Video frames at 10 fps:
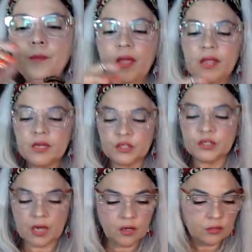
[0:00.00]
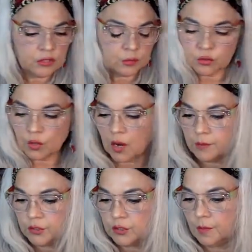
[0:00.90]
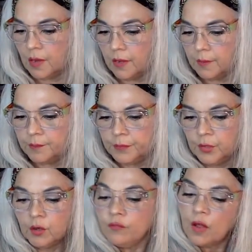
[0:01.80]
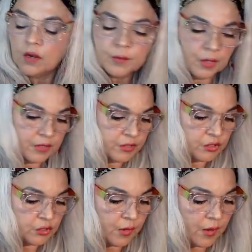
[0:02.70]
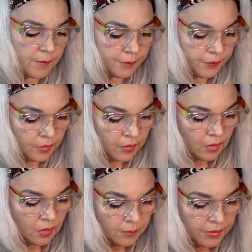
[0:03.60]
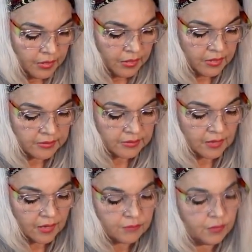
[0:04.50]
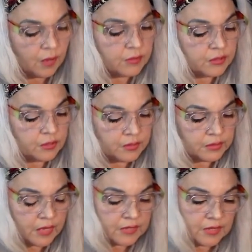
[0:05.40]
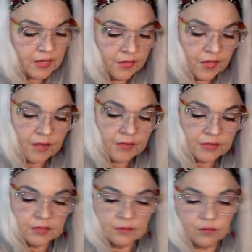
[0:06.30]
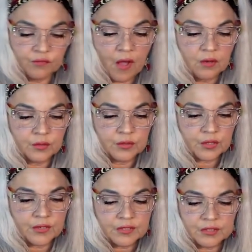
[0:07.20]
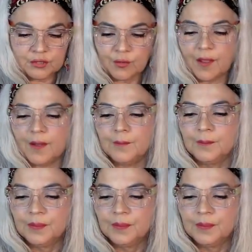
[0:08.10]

page and go subscribe to my go follow me on Instagram because I, I was so excited to hit a thousand followers on Instagram